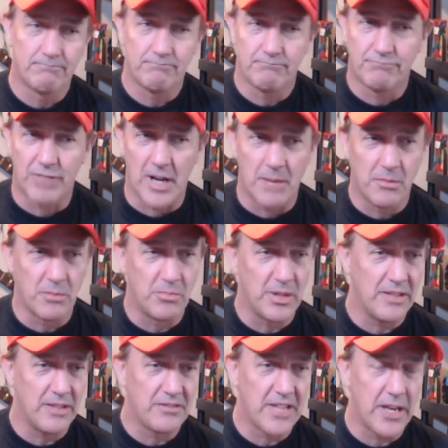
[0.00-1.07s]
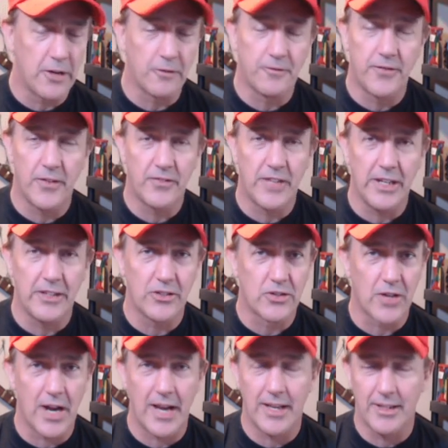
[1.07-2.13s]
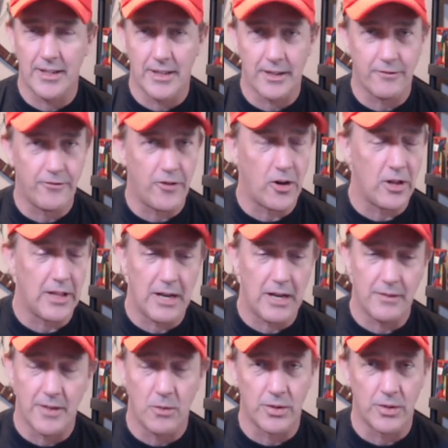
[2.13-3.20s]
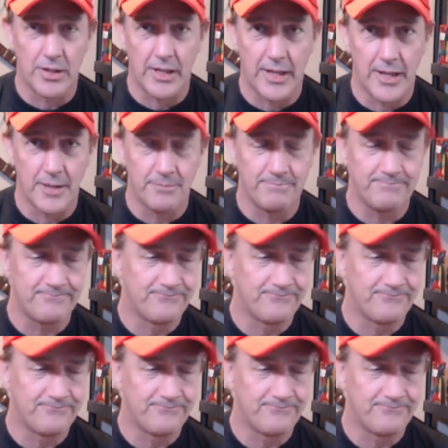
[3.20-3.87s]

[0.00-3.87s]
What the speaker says: Probably 10 or 15 tried to like fall out. They wouldn't let them.